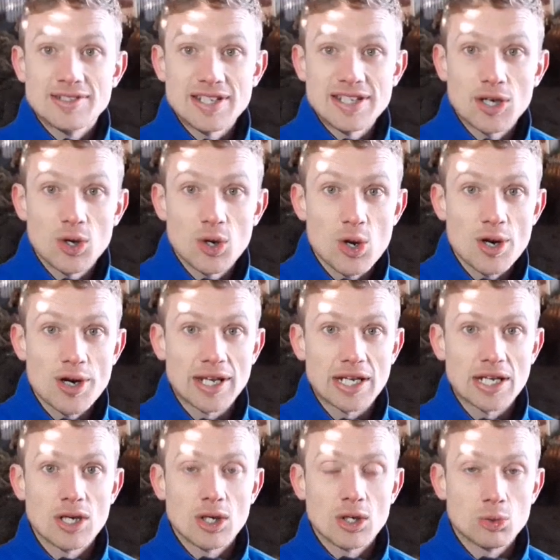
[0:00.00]

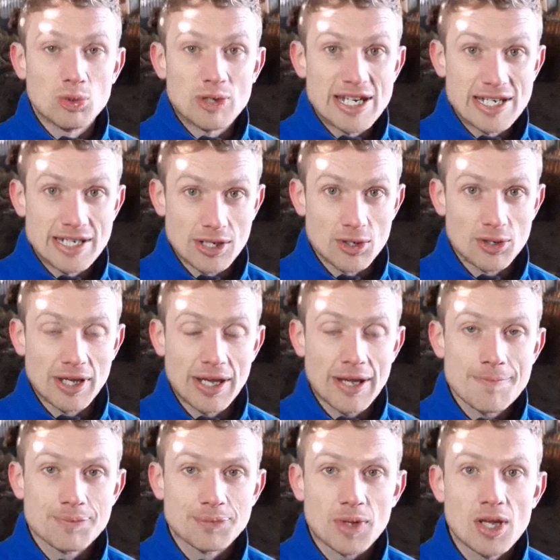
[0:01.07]
dehorning, weaning,
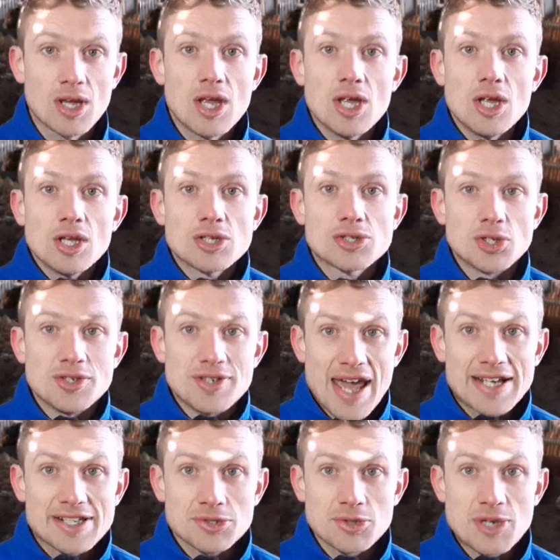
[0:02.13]
okay? So
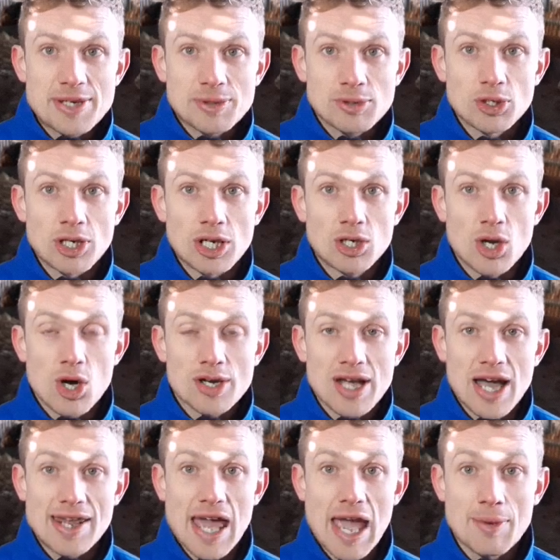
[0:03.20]
next week, we're going to look
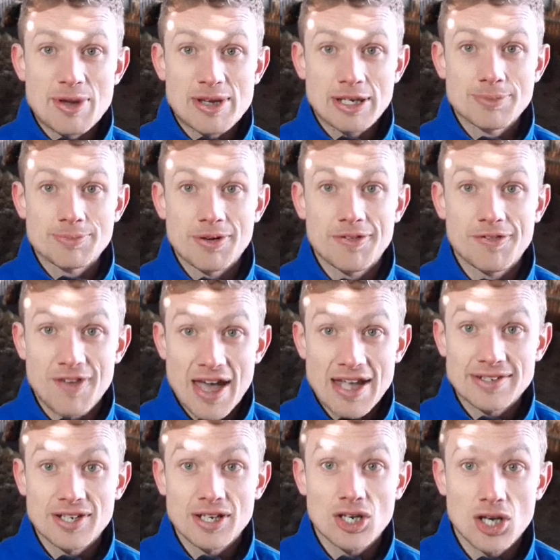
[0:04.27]
at how we can
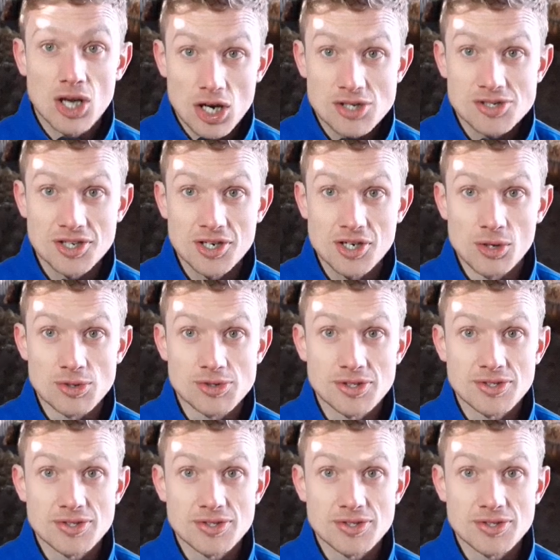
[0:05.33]
prevent coccidiosis.